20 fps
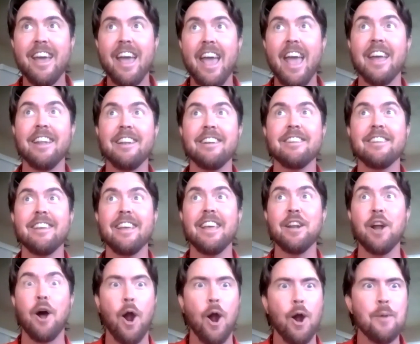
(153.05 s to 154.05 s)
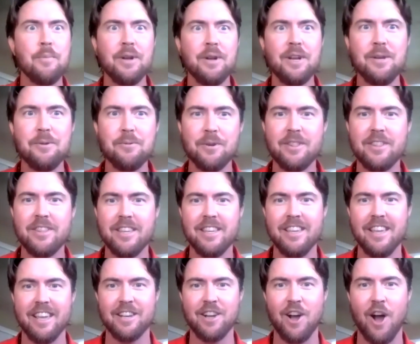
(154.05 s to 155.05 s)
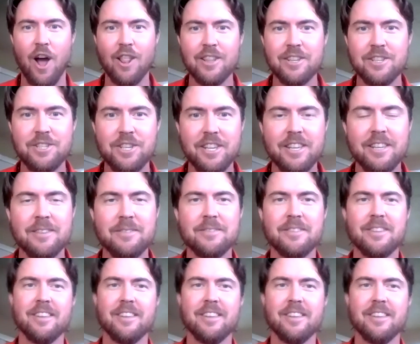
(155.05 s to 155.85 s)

and in harmony with the ecology.